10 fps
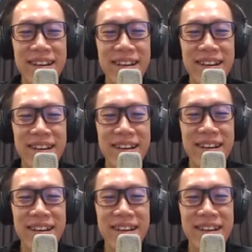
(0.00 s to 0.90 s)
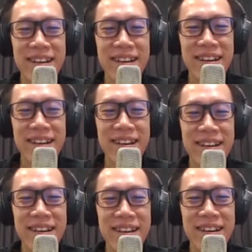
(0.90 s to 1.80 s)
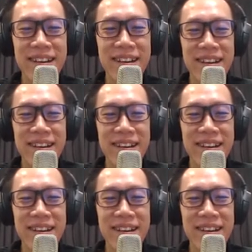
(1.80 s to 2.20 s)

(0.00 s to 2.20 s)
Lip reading: (silent)